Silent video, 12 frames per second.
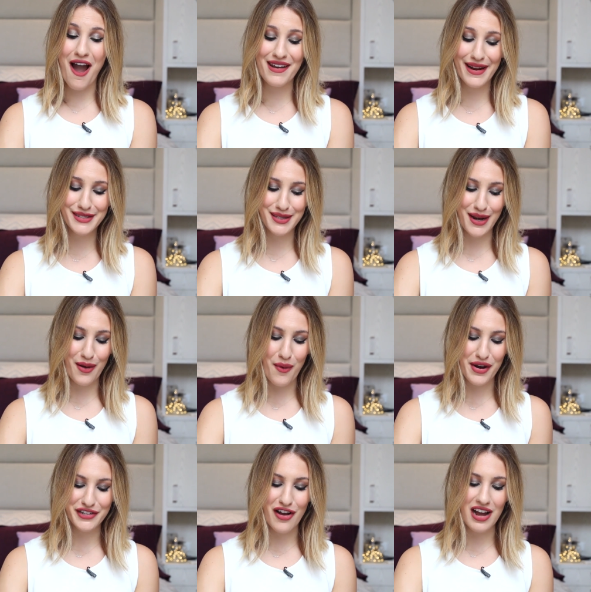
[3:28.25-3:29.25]
products that I
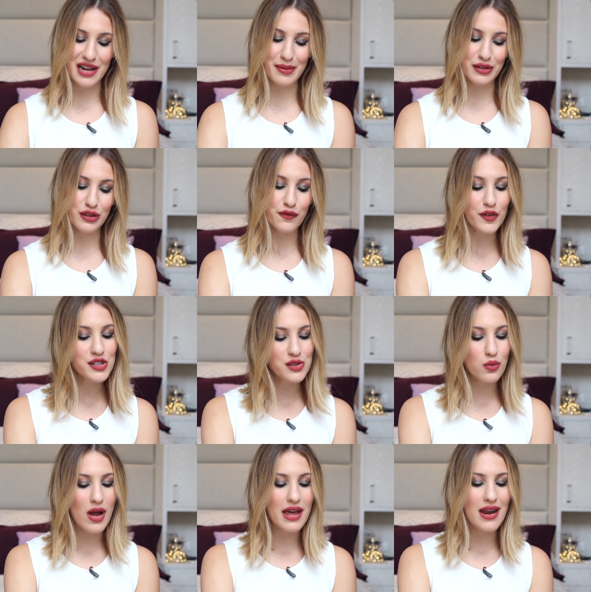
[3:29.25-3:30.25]
wanna talk about. The
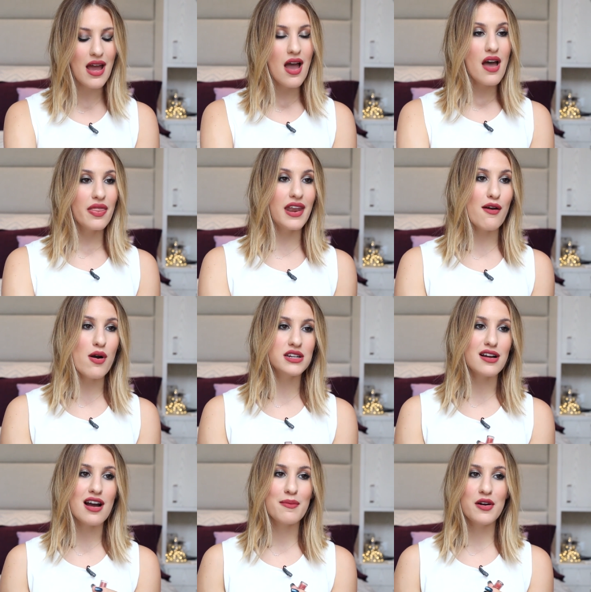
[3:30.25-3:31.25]
first one that I
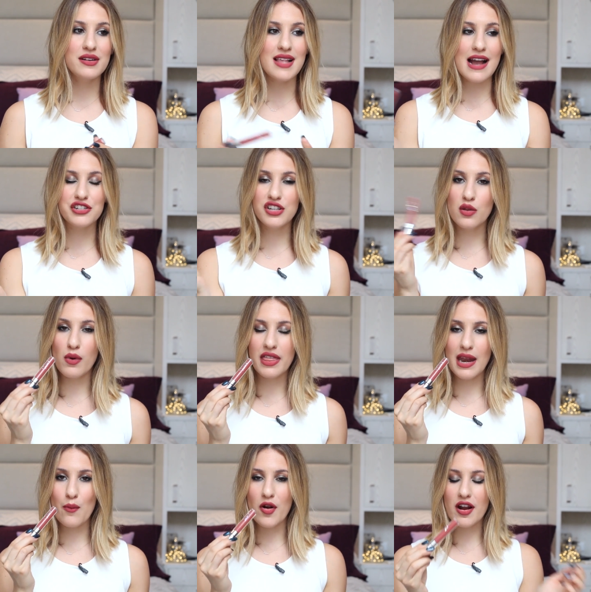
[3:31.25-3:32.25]
wanna talk about is actually the one
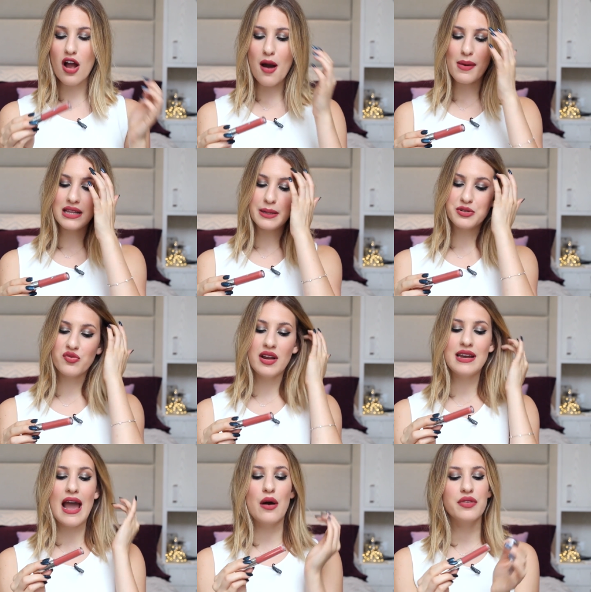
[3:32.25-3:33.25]
that I'm wearing on my lips
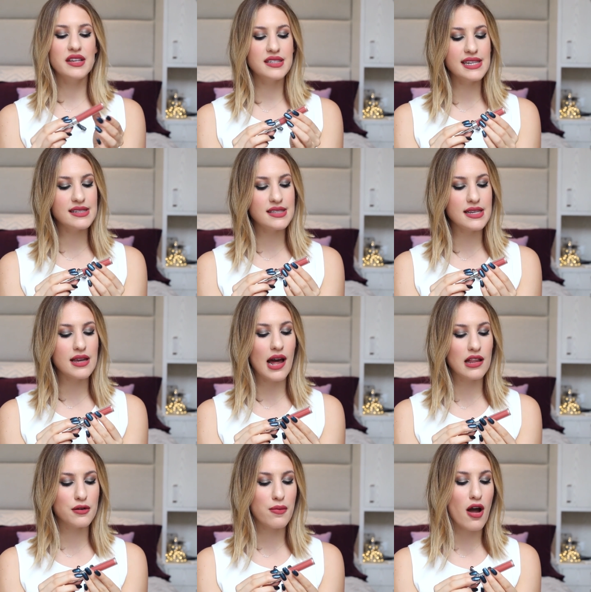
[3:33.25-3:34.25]
right now. This is the
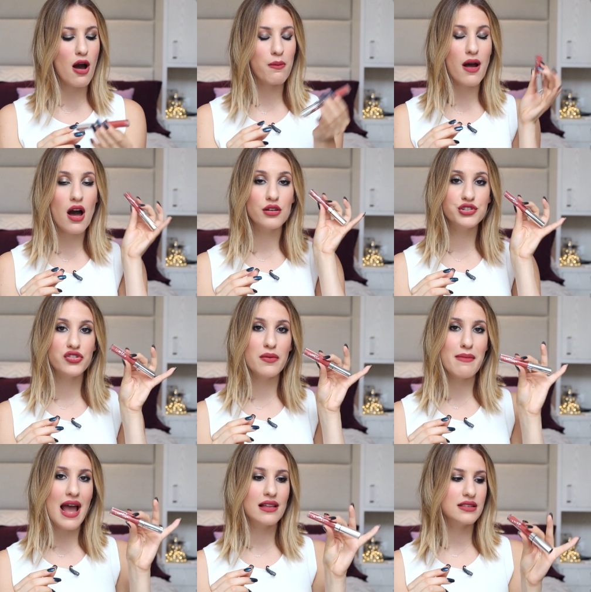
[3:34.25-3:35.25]
ColourPop Ultra
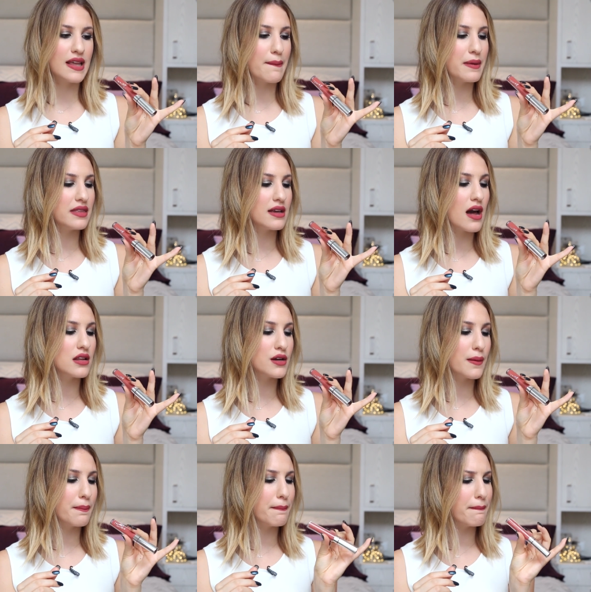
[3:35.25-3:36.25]
Matte Lip in the
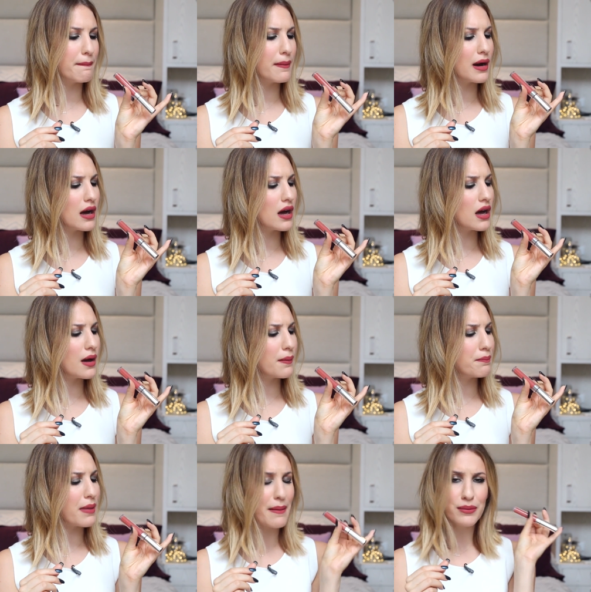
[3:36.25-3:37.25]
color uh,
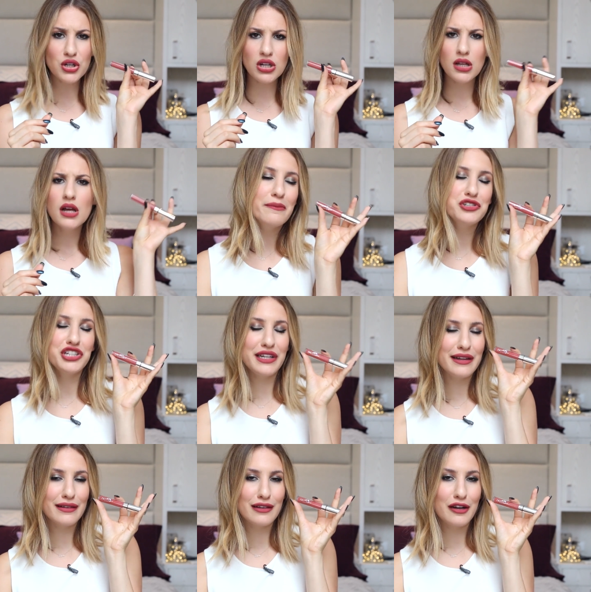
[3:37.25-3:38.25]
Bumble. I'm
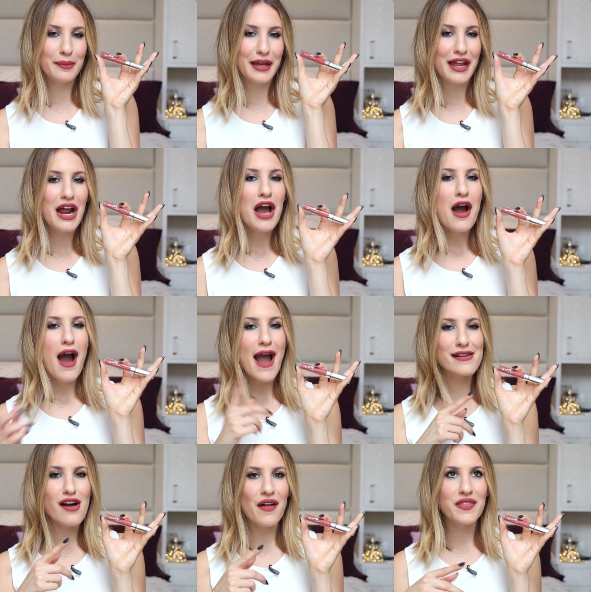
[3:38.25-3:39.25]
cheating a little bit.
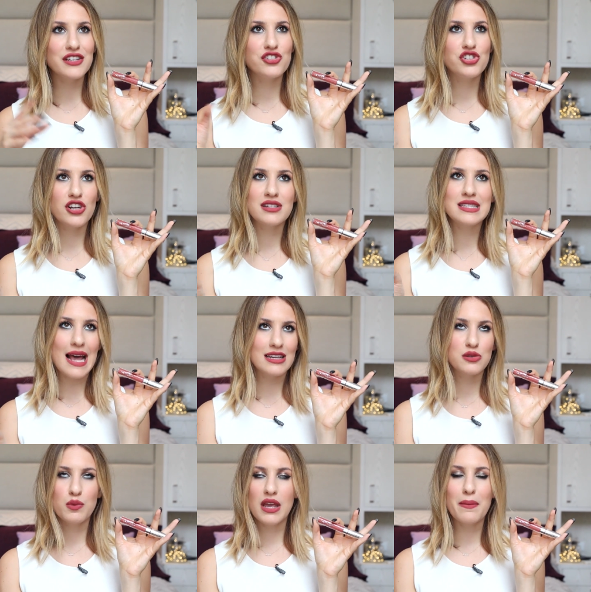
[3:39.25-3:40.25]
I got this just
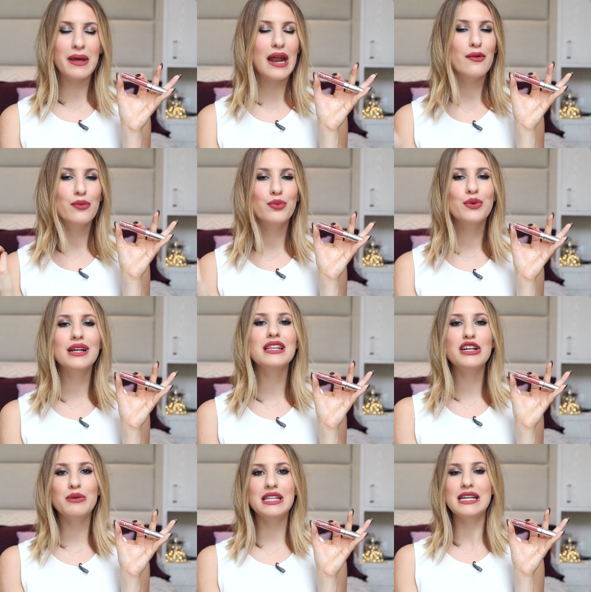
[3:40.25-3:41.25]
last week, but I
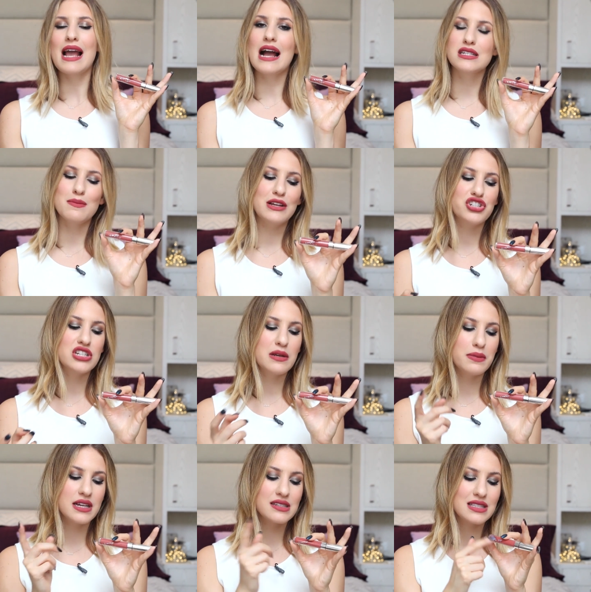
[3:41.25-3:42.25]
really, really had to mention
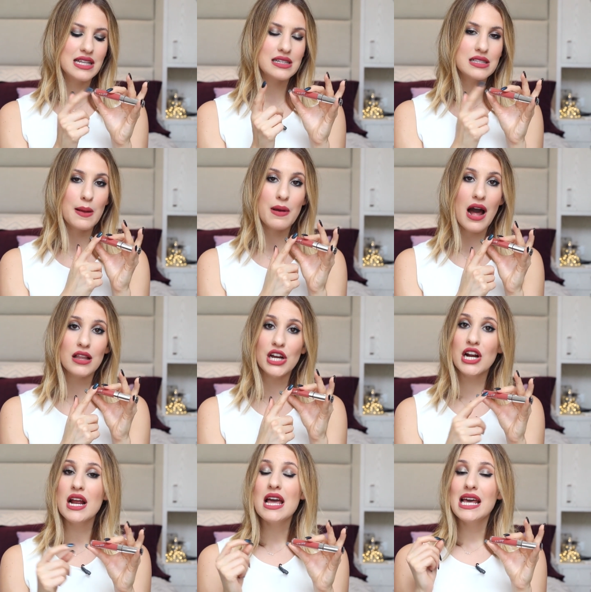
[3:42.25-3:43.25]
it because this lip
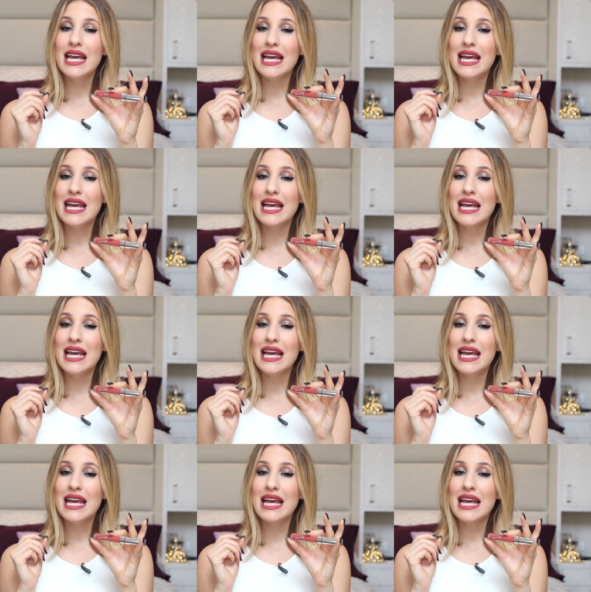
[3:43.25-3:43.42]
color